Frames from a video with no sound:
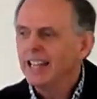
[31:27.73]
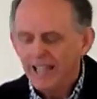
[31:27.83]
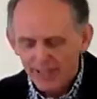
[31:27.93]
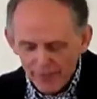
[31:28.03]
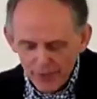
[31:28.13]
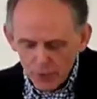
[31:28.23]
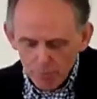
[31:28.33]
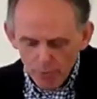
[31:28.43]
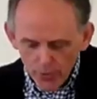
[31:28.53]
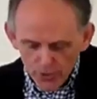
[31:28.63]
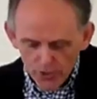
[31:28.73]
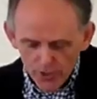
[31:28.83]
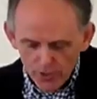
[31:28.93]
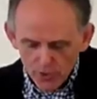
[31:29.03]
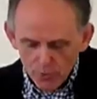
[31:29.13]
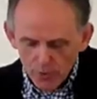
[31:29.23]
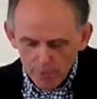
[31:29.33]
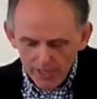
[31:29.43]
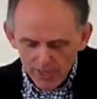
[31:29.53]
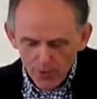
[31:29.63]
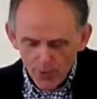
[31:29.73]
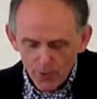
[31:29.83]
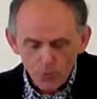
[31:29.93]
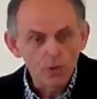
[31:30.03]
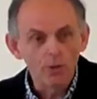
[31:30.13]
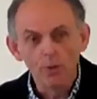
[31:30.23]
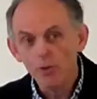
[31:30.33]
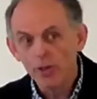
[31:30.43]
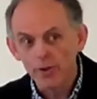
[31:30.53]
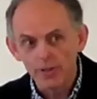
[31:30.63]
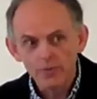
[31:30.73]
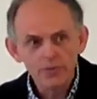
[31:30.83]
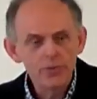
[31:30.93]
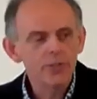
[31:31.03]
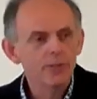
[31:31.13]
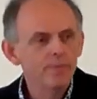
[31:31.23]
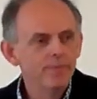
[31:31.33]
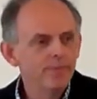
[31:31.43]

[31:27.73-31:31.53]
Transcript: that the first Protestants were being called Lutherans.